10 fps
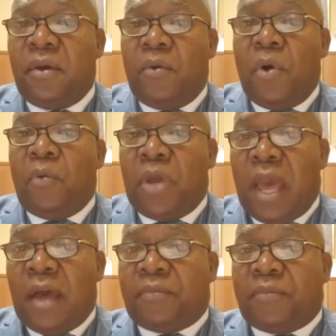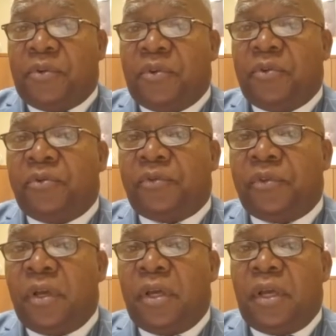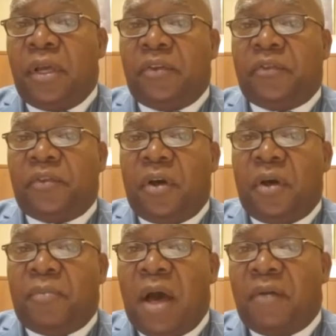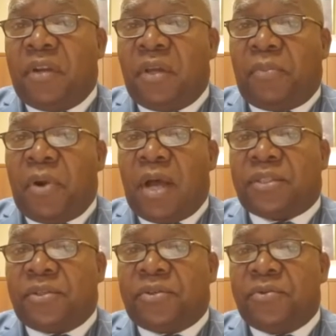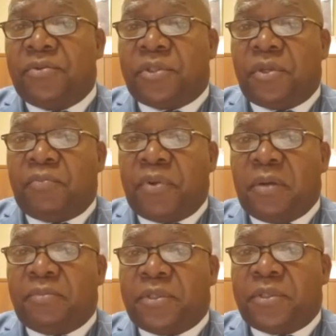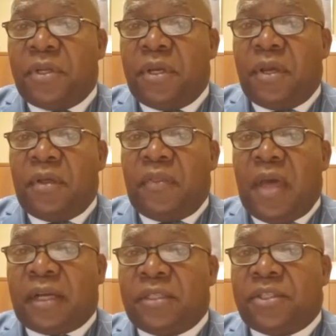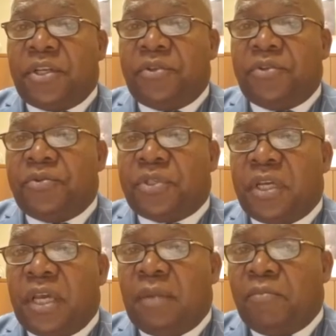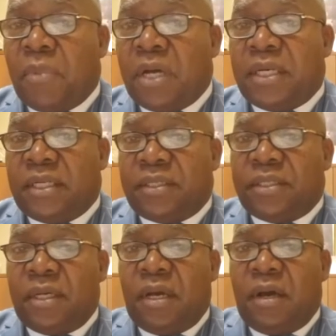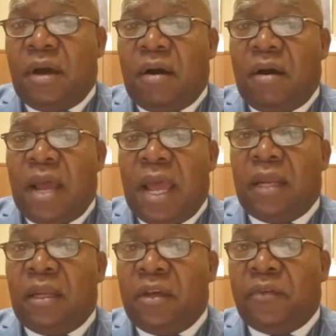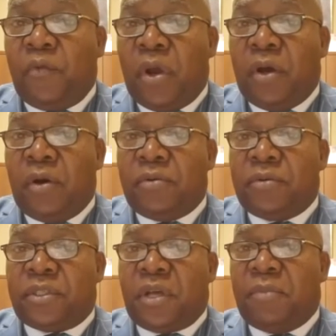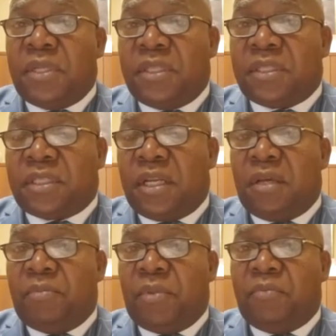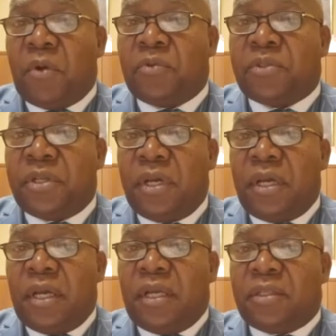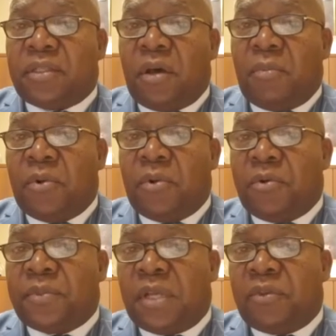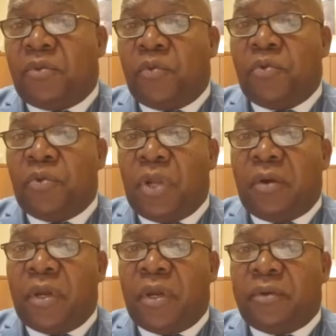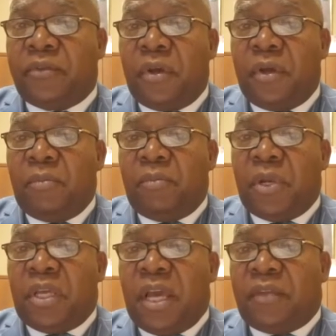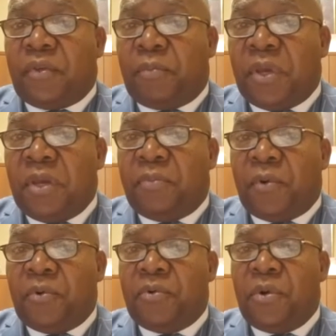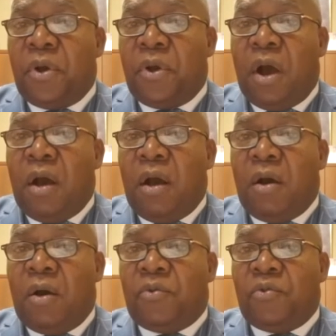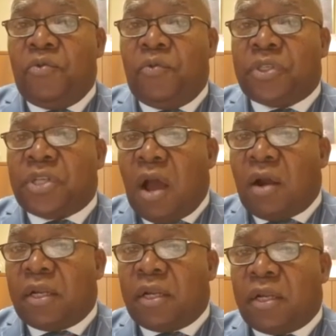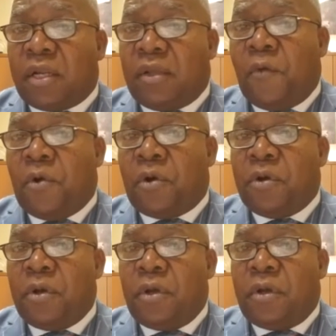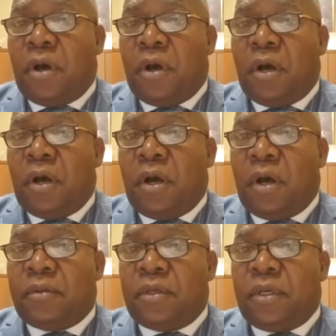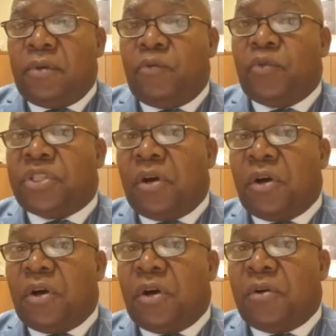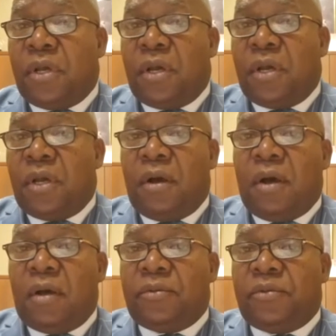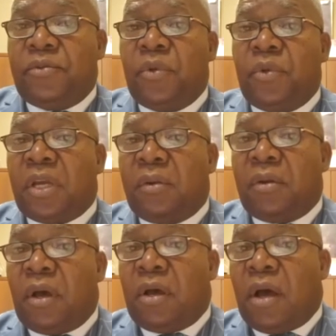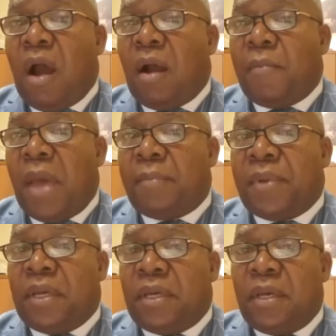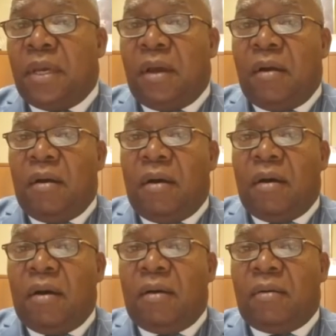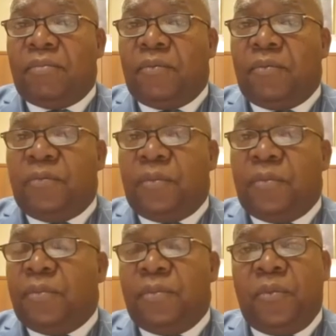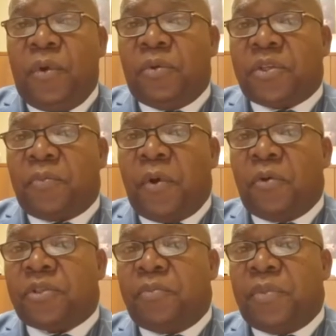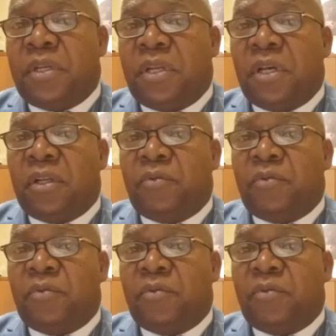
What we have produced is poverty, prostitutes, and pimps that continue to get monies and live well, some in the city, but most in the suburbs and the rural areas. But yet the people who were targeted for the results, you look at our mapping, uh, we were supposed to be dealing